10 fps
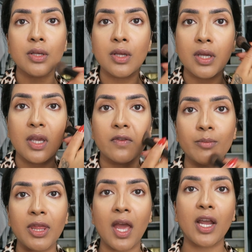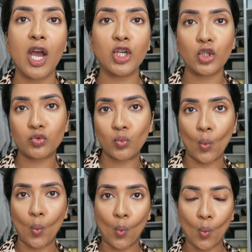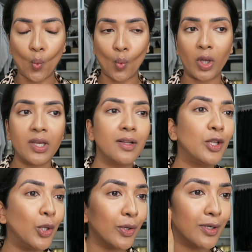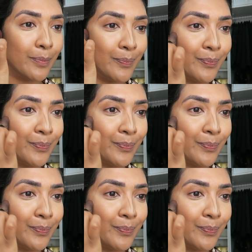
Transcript: So it gives me that kind of look.